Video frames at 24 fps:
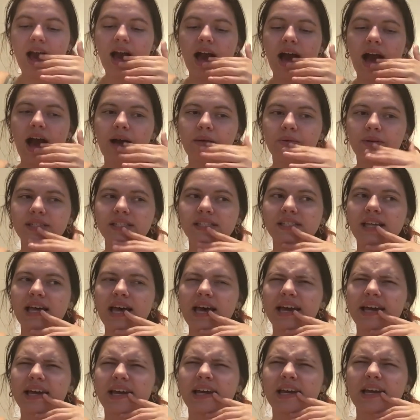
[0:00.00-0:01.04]
I was
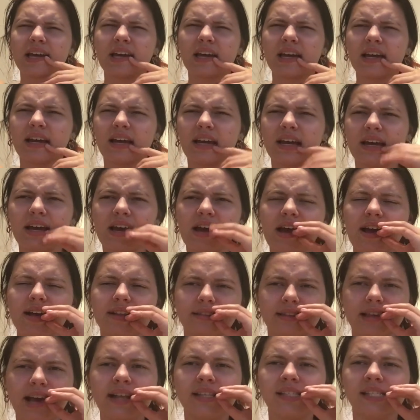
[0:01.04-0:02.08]
like,
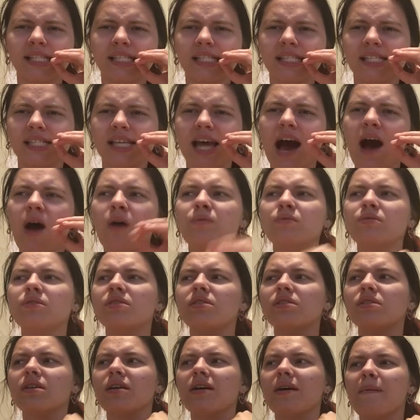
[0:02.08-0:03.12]
that
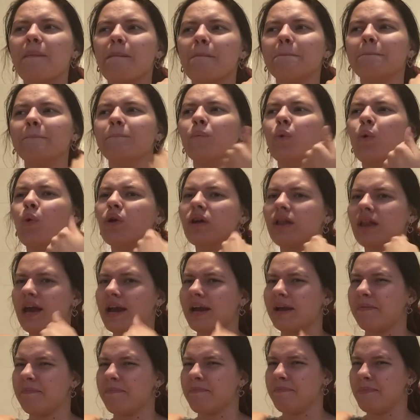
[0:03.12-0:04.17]
sounds more like
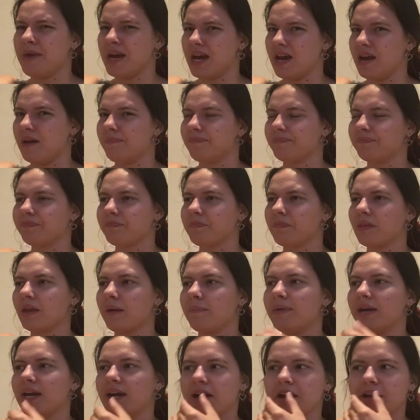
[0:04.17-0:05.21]
me,
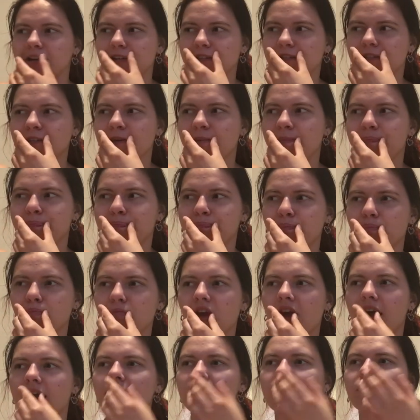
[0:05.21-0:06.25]
because
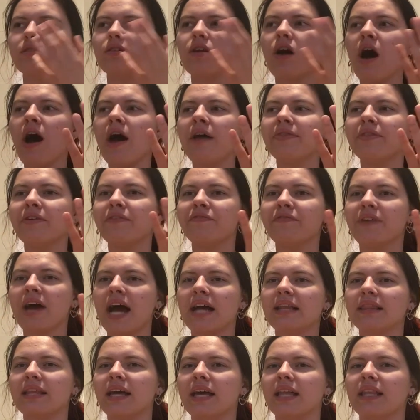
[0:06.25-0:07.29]
it's not the
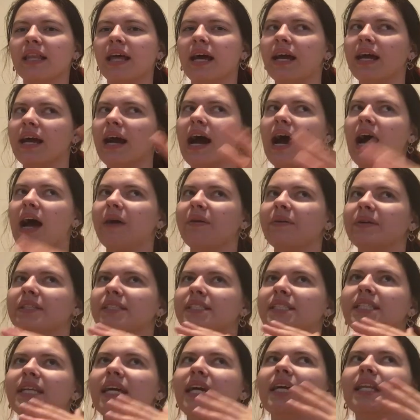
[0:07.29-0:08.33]
fact that like I
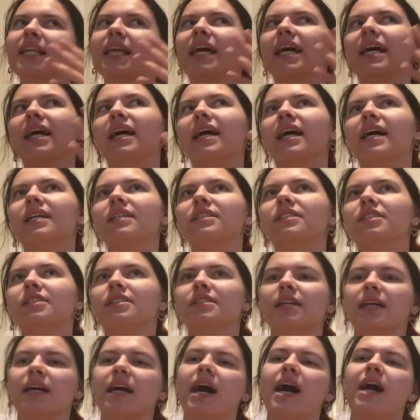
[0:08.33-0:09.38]
would date like just
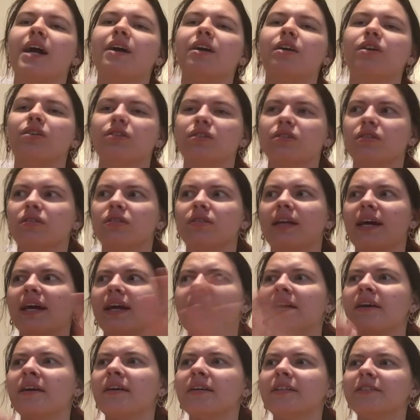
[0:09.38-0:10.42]
a guy or girl, like,